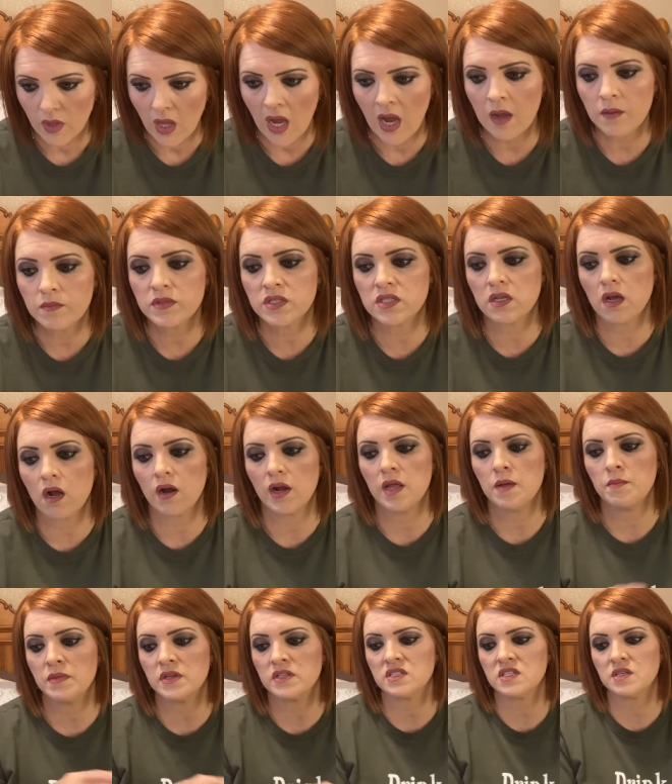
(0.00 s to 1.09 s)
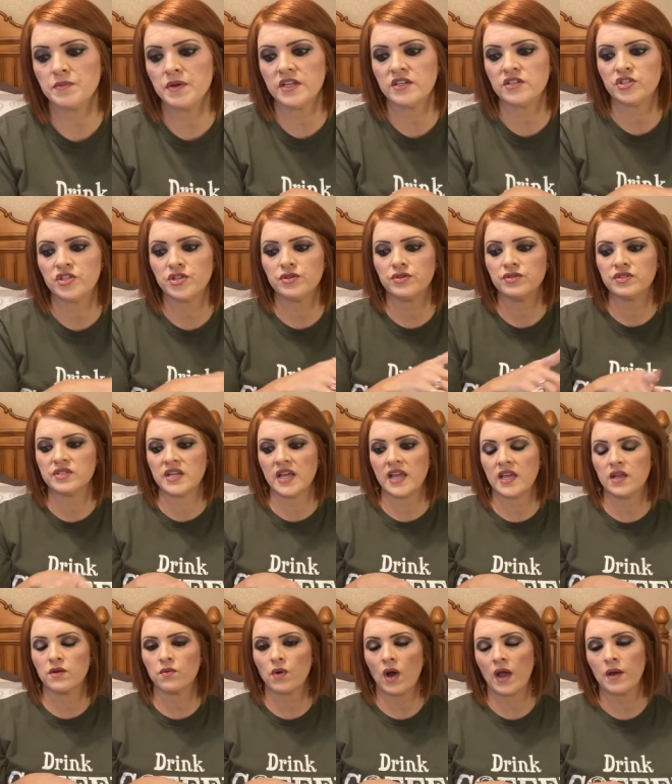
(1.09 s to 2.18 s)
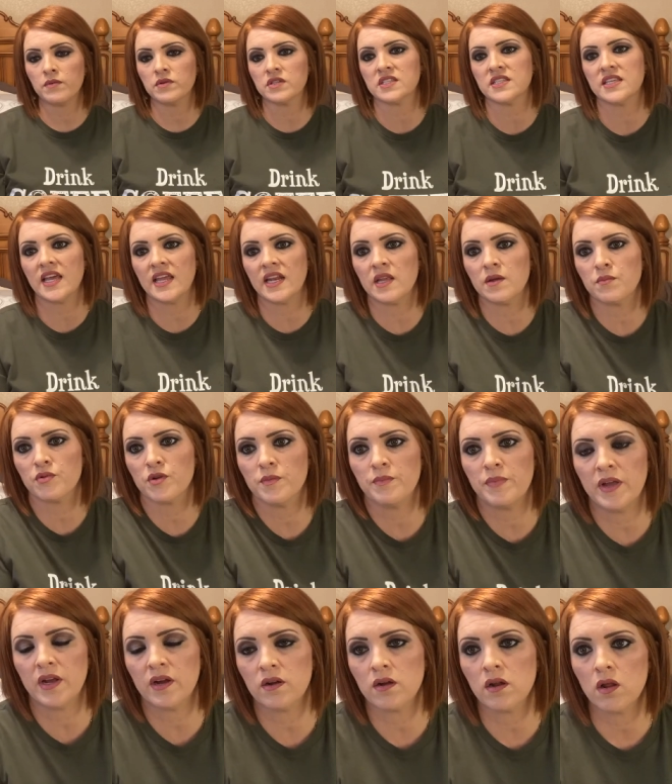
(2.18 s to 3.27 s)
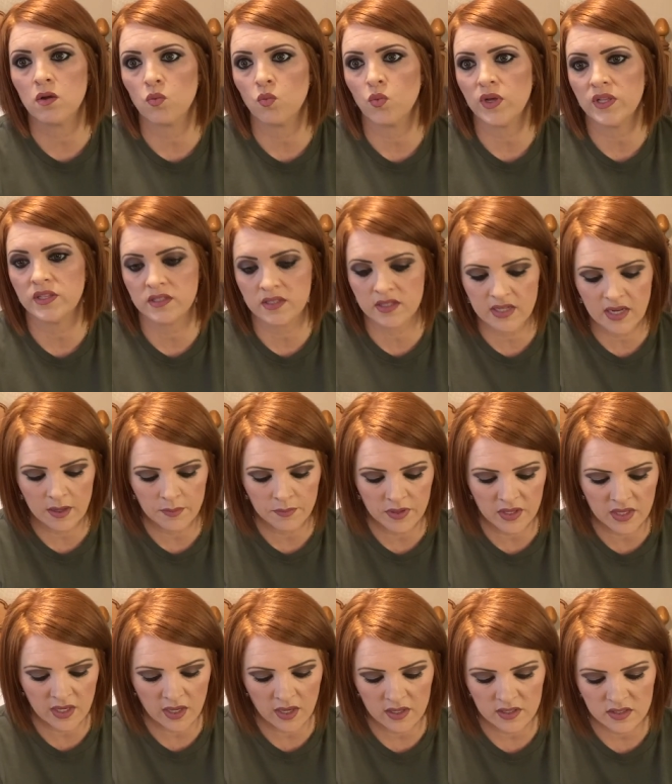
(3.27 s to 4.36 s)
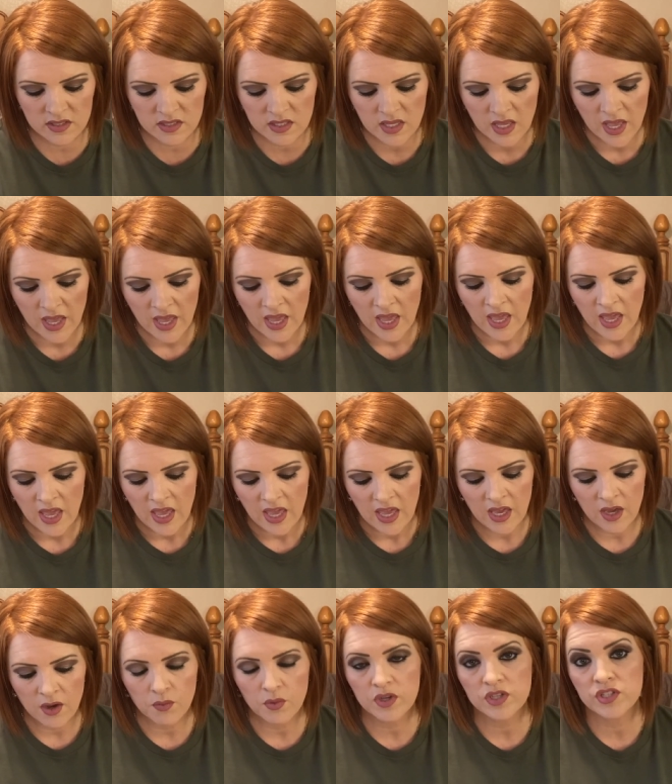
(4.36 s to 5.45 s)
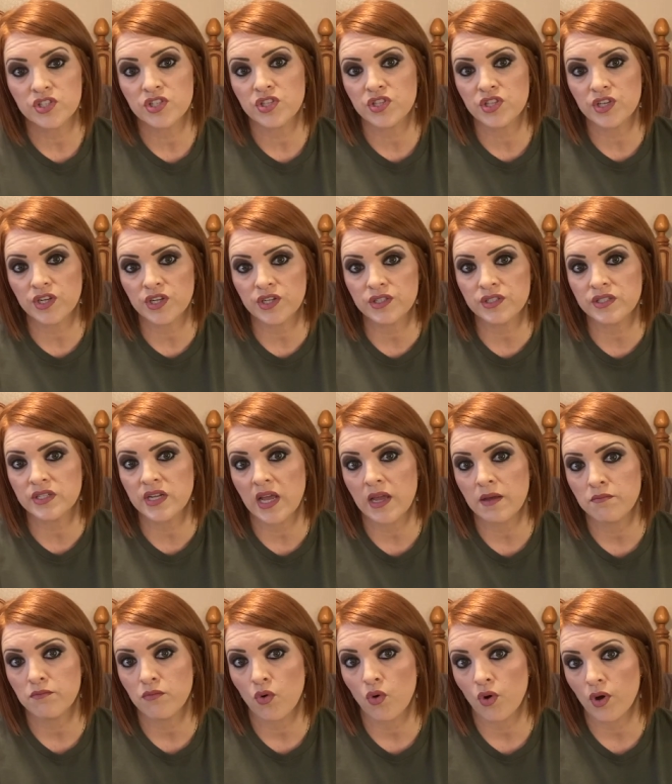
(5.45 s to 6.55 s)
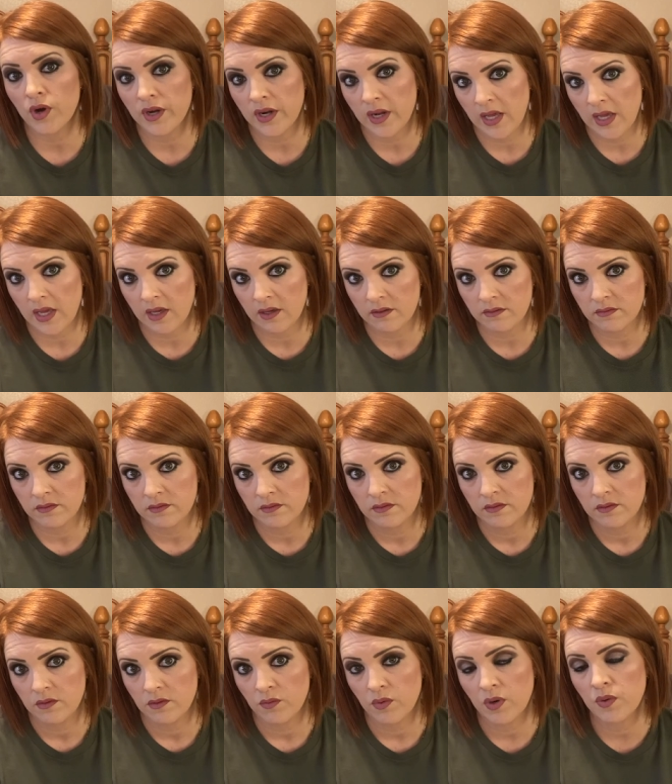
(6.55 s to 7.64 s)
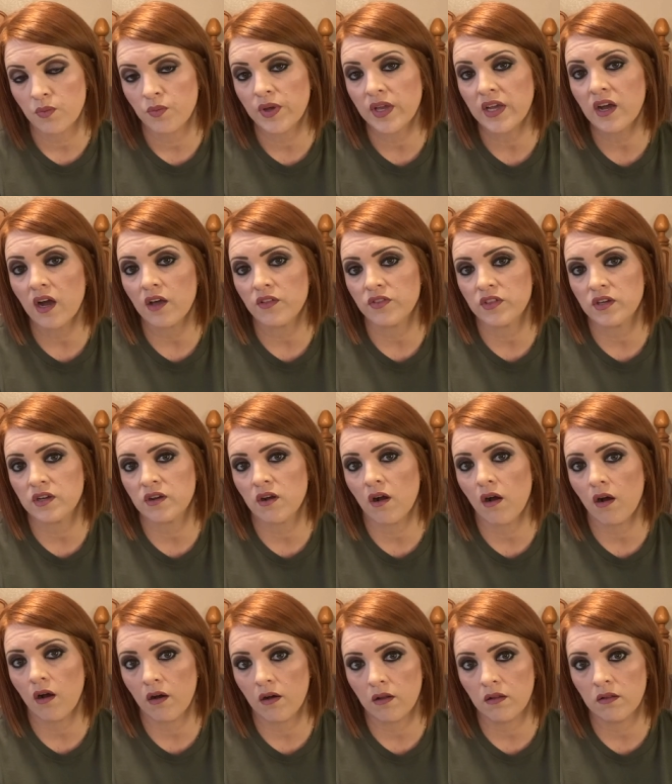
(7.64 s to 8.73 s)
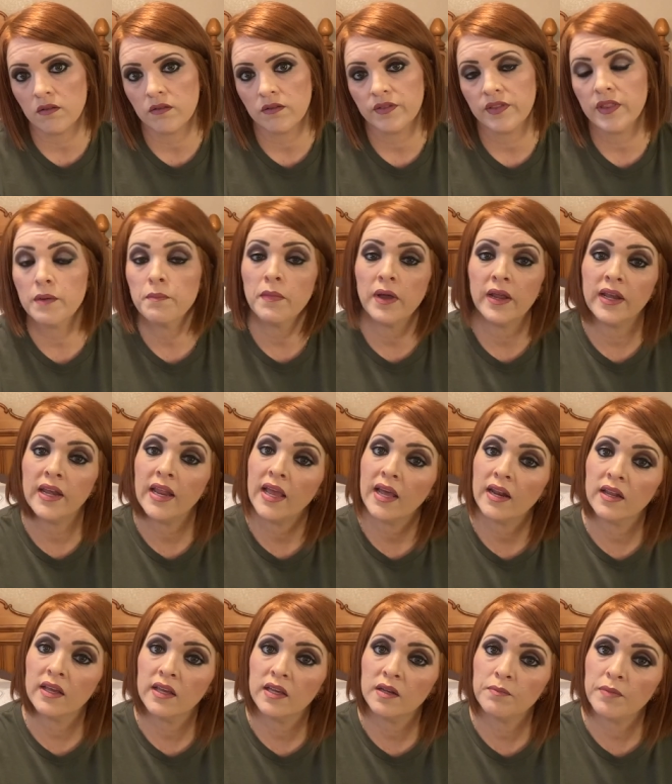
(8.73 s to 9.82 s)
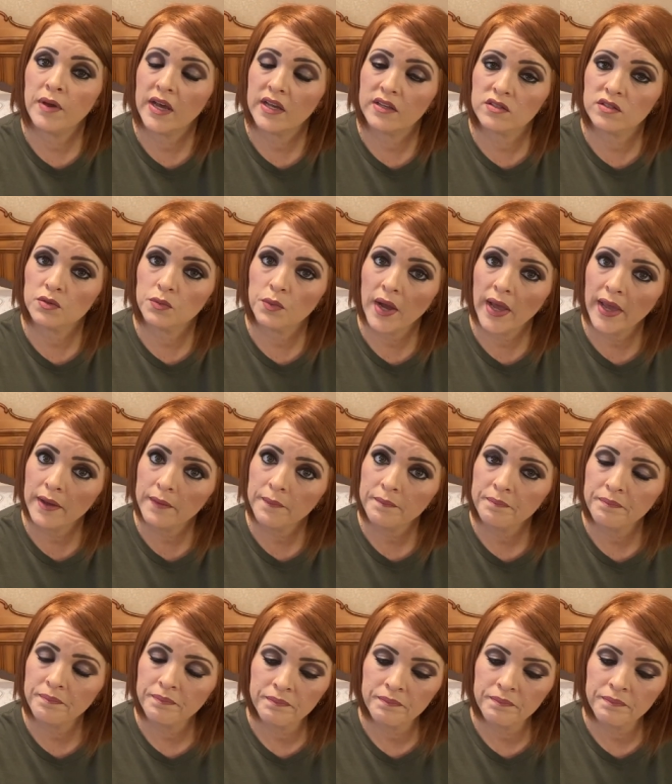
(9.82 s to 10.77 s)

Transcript: I'm sorry, it must have been Tuesday, and I was getting prepared on Wednesday because it was Thursday morning when we got the call that my Nana had passed away.